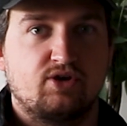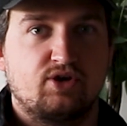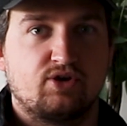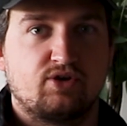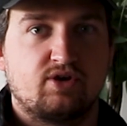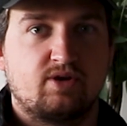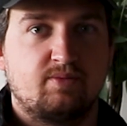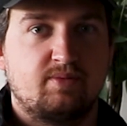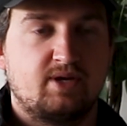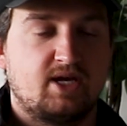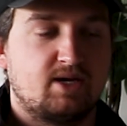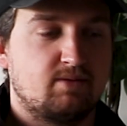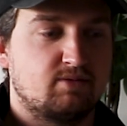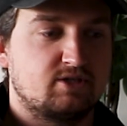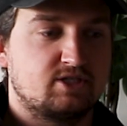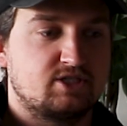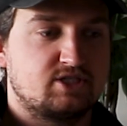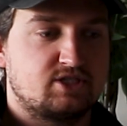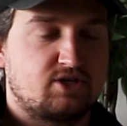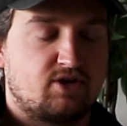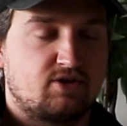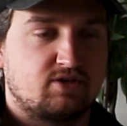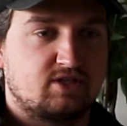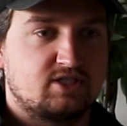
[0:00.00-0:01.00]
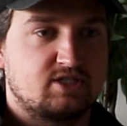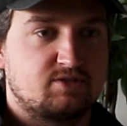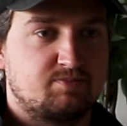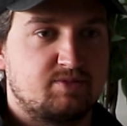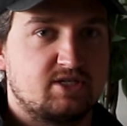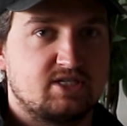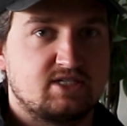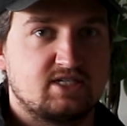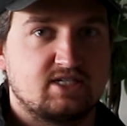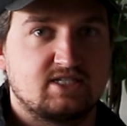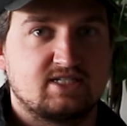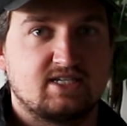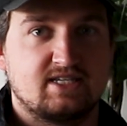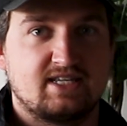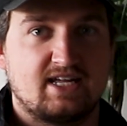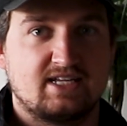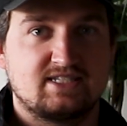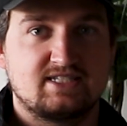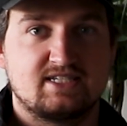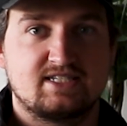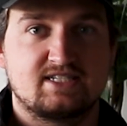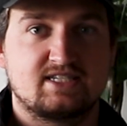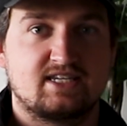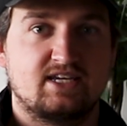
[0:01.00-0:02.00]
You're going to be able to start this business, and
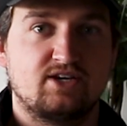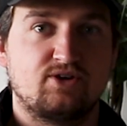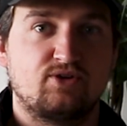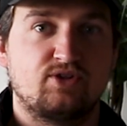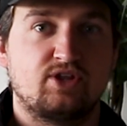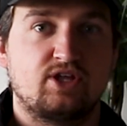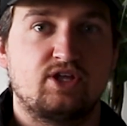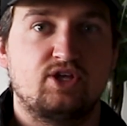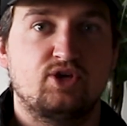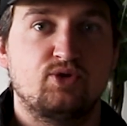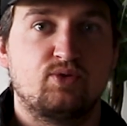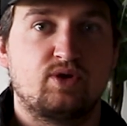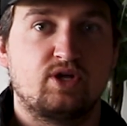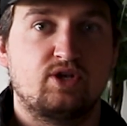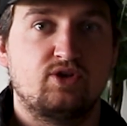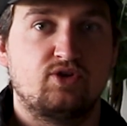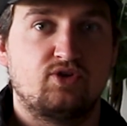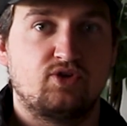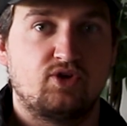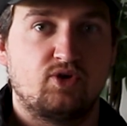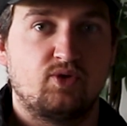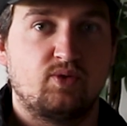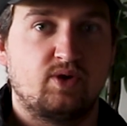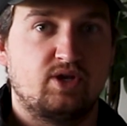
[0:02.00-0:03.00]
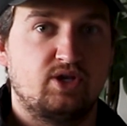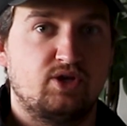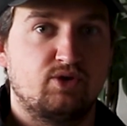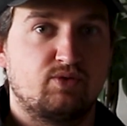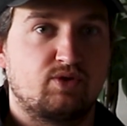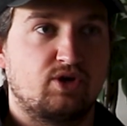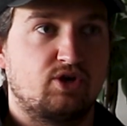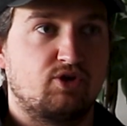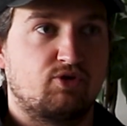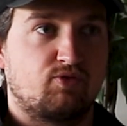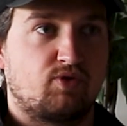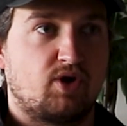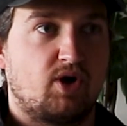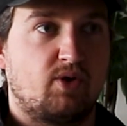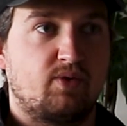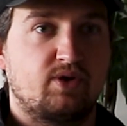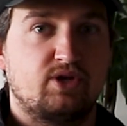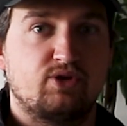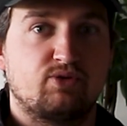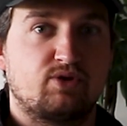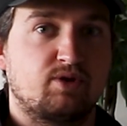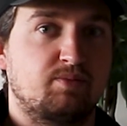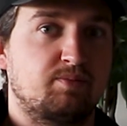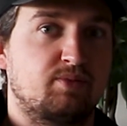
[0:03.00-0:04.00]
that's a skill that you can do, and you can grow,
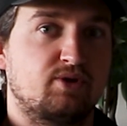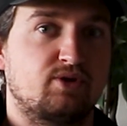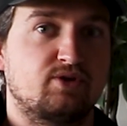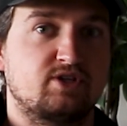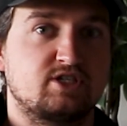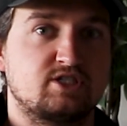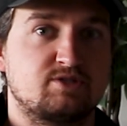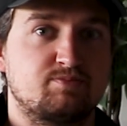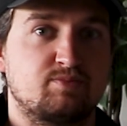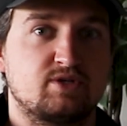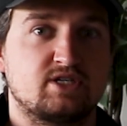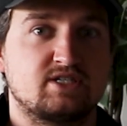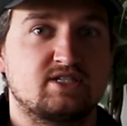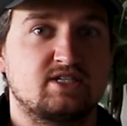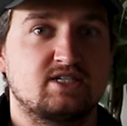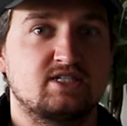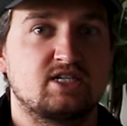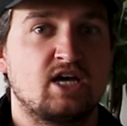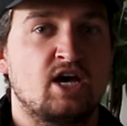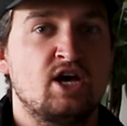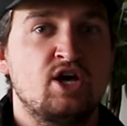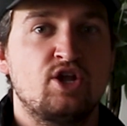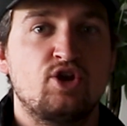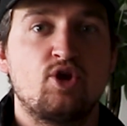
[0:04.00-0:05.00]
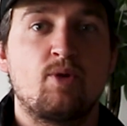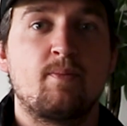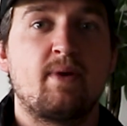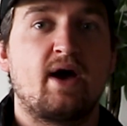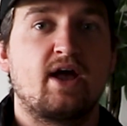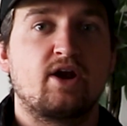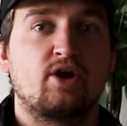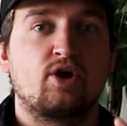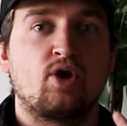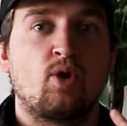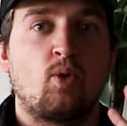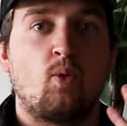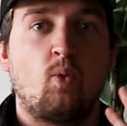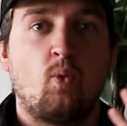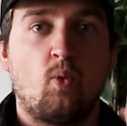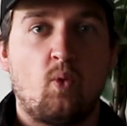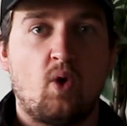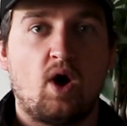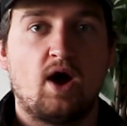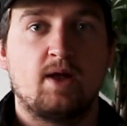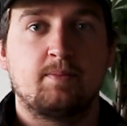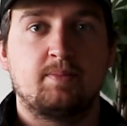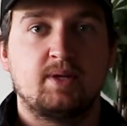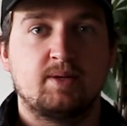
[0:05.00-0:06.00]
and you can build this business no matter
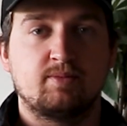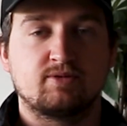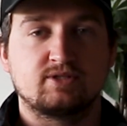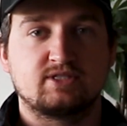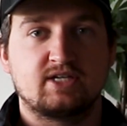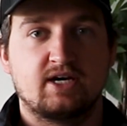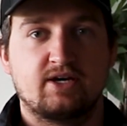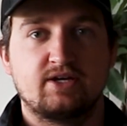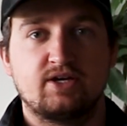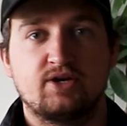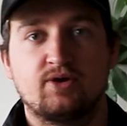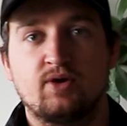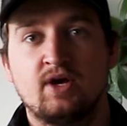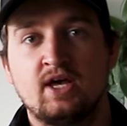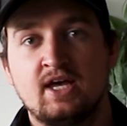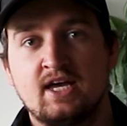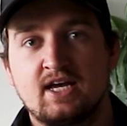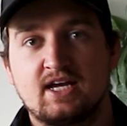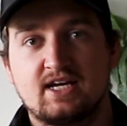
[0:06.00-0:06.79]
what people tell you.